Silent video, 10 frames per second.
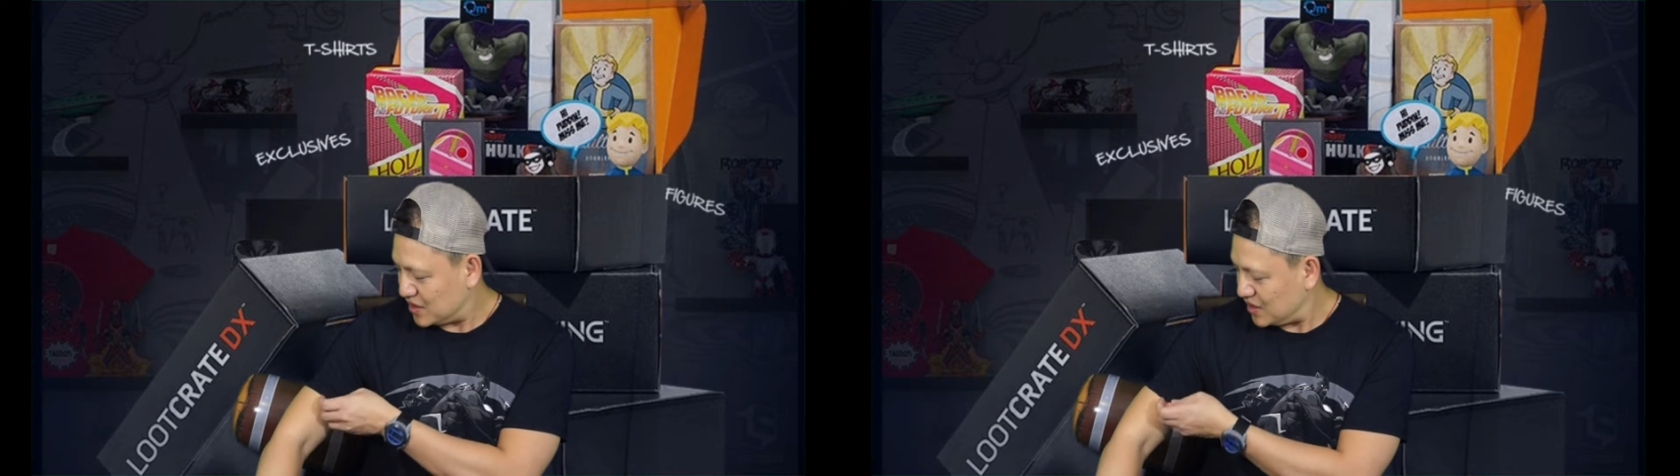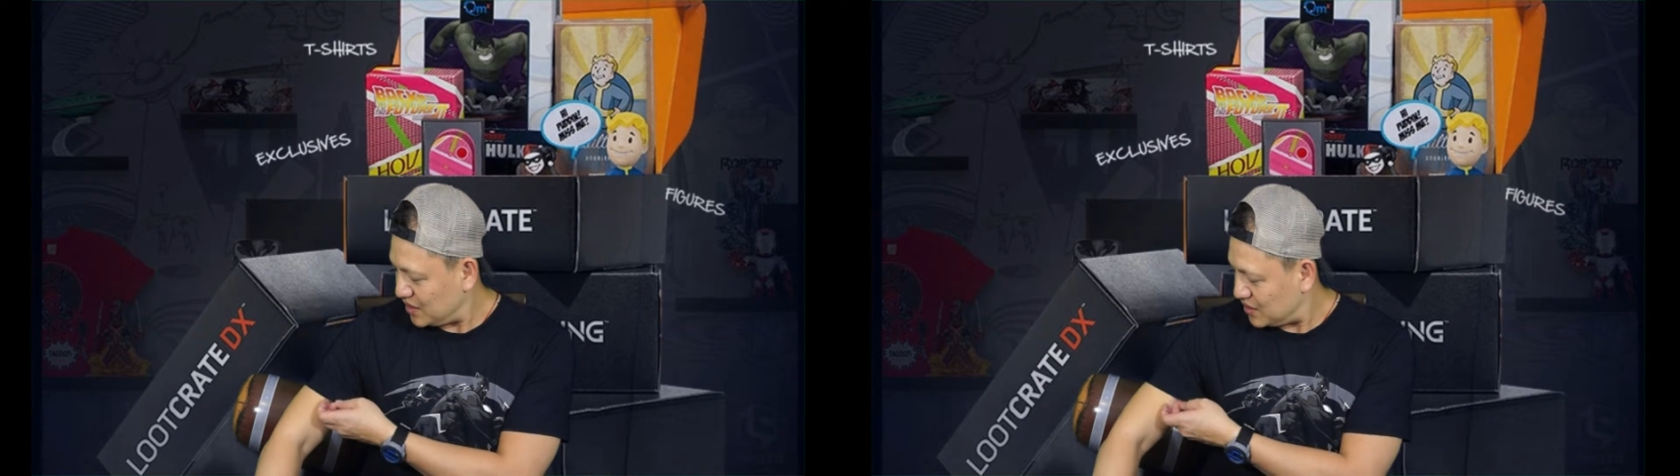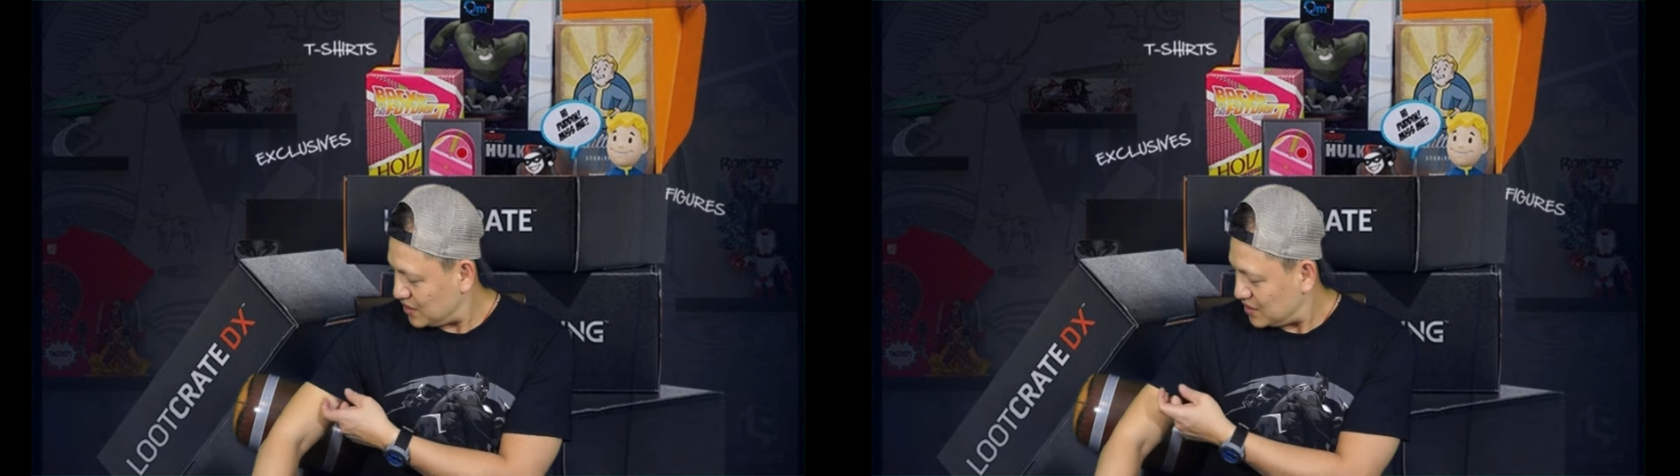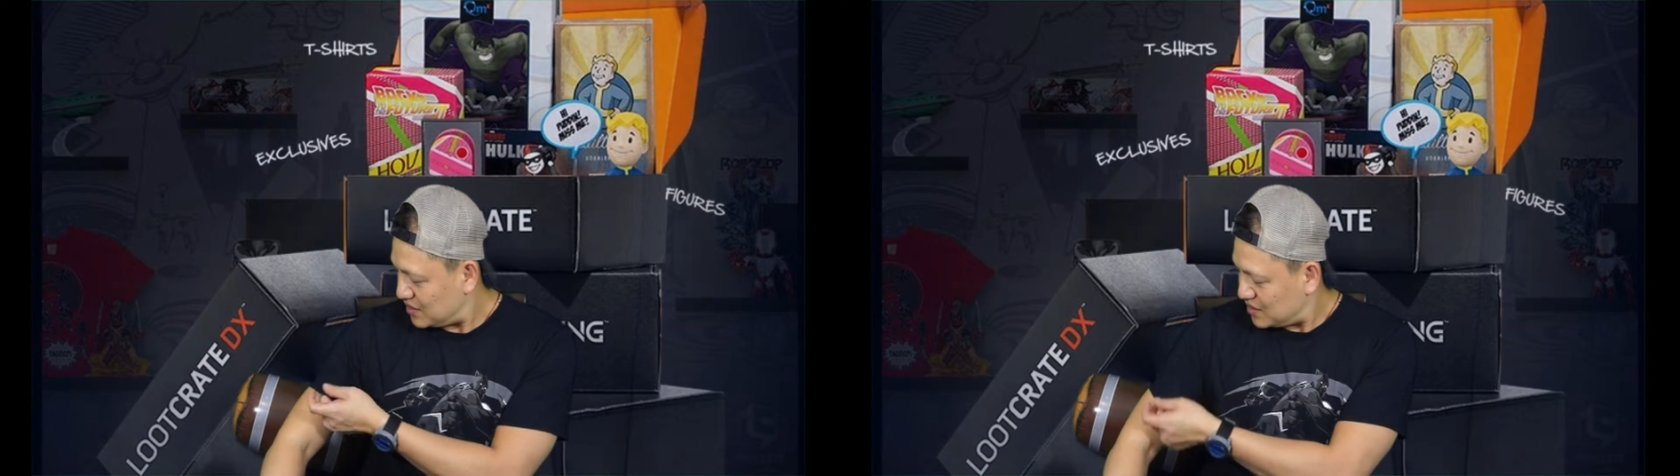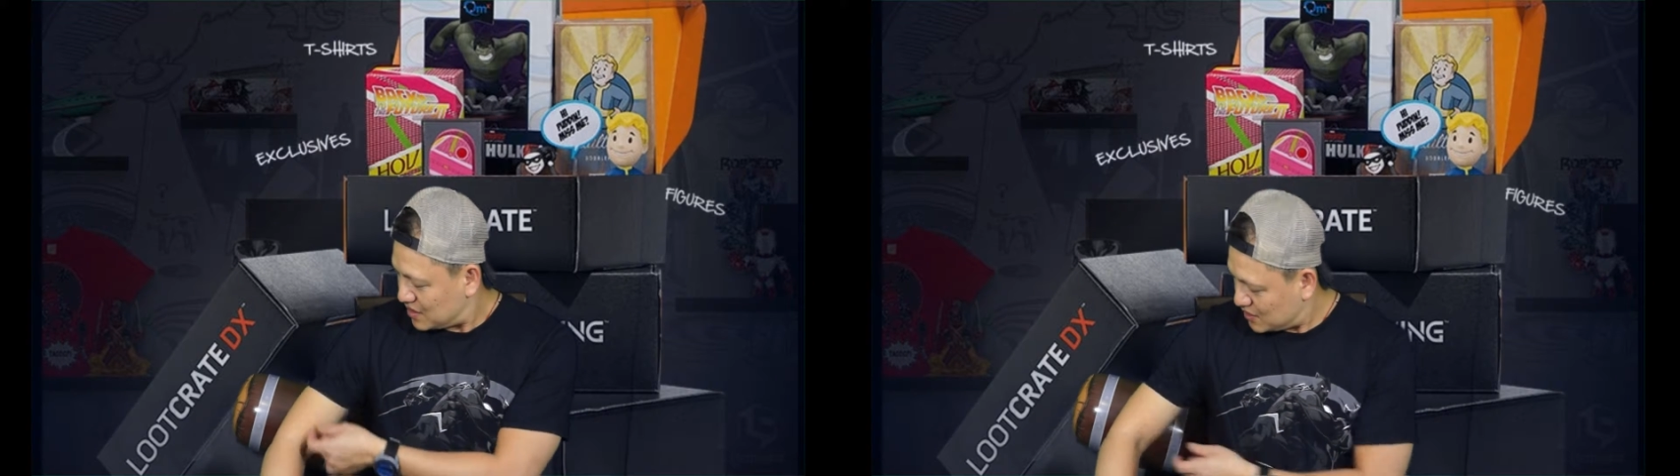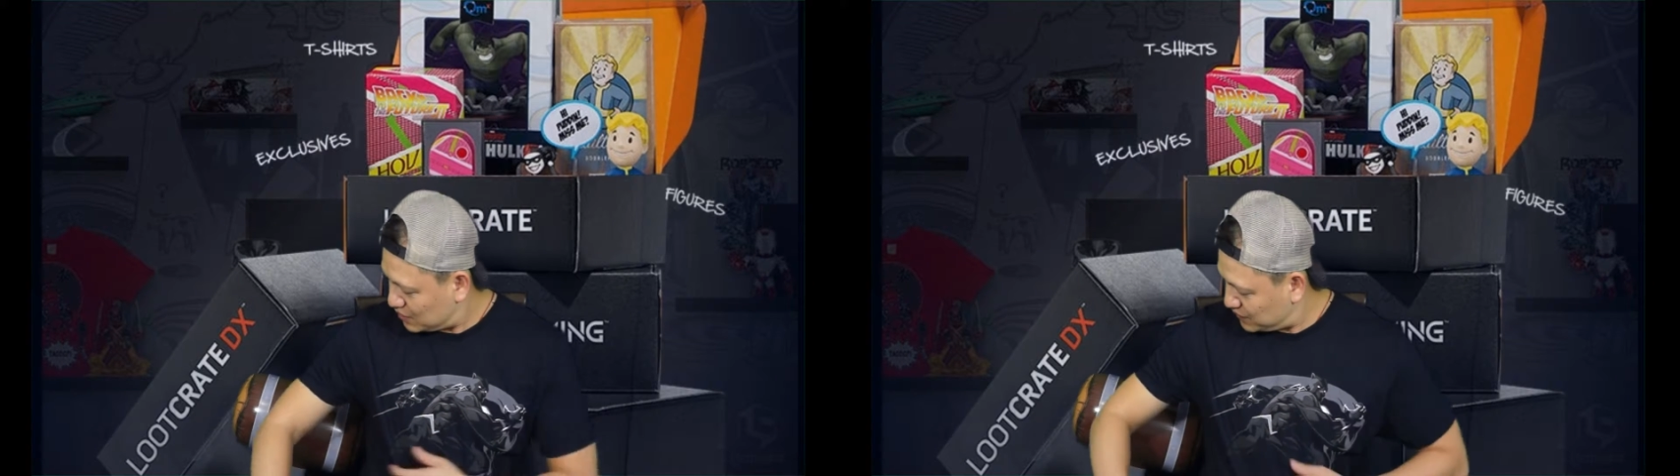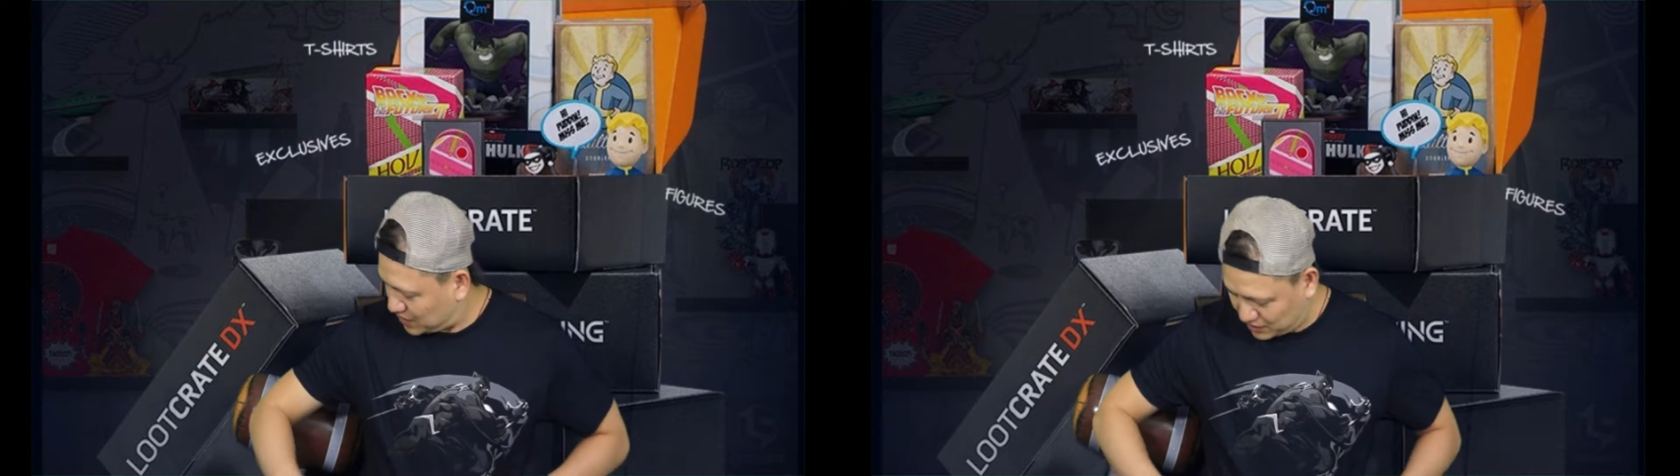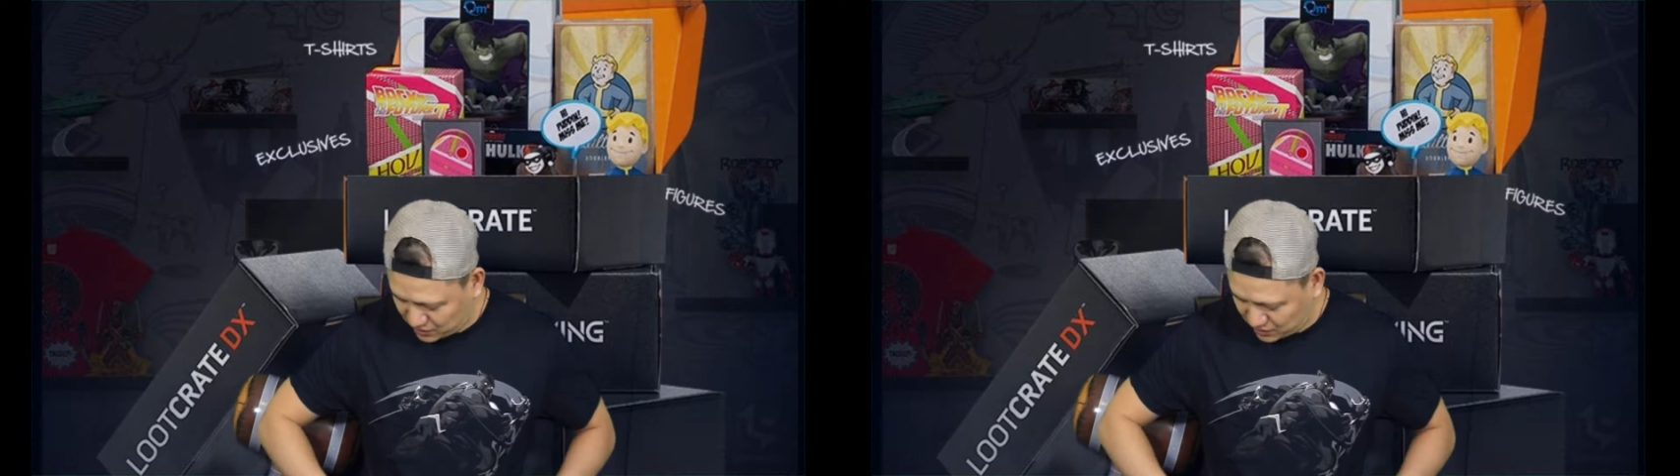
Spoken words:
think. I don't know if they got